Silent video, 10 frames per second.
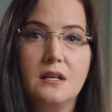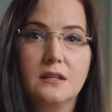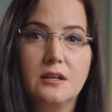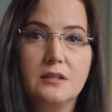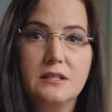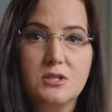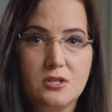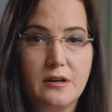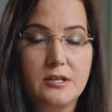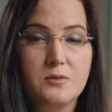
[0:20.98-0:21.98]
LEARN is
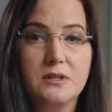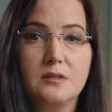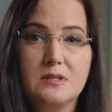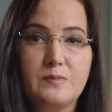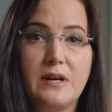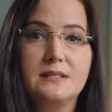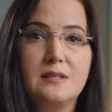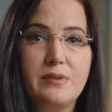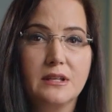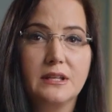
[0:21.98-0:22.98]
charged with the
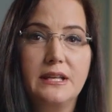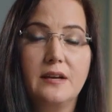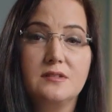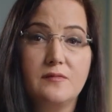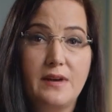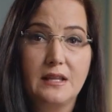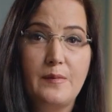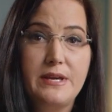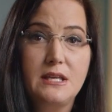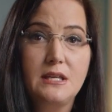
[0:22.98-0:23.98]
responsibility of
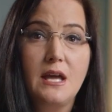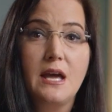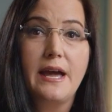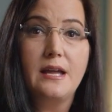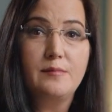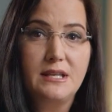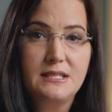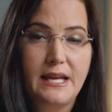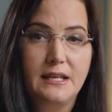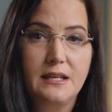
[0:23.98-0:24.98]
developing and
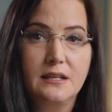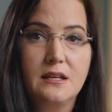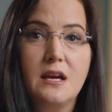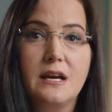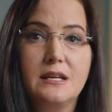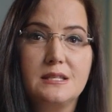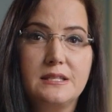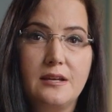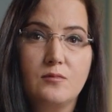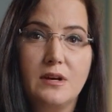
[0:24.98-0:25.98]
maintaining a
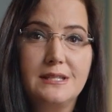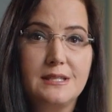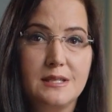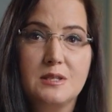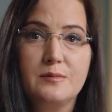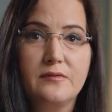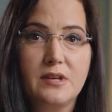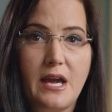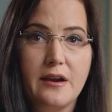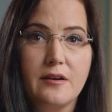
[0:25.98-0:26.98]
statewide system of
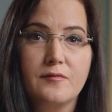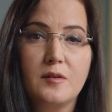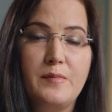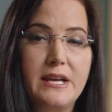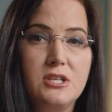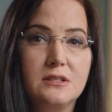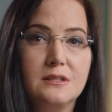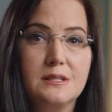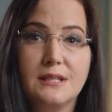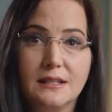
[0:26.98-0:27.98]
care for
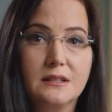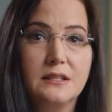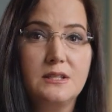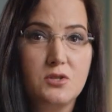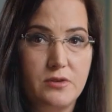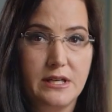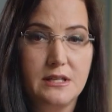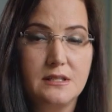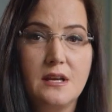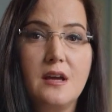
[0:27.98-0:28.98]
patients suddenly
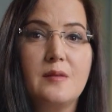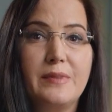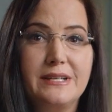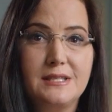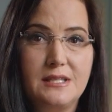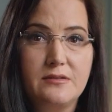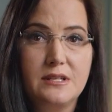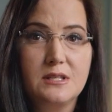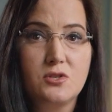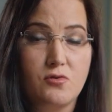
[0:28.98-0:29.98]
stricken by
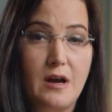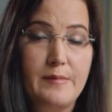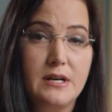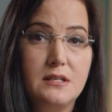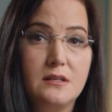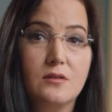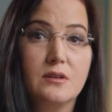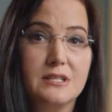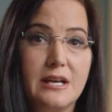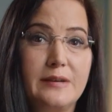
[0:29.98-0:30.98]
serious trauma or
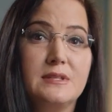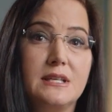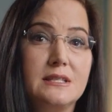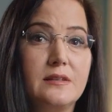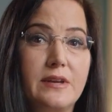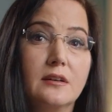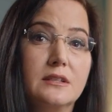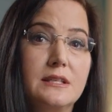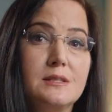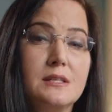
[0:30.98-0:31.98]
time-sensitive
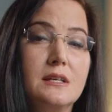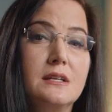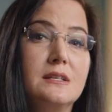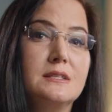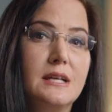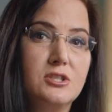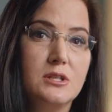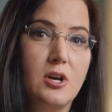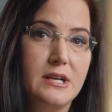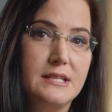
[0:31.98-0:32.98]
illness, such as
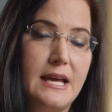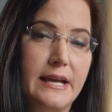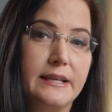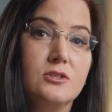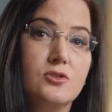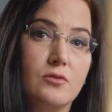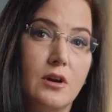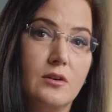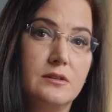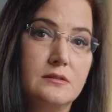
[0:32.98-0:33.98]
heart attack and
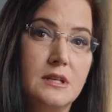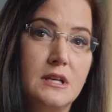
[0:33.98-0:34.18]
stroke.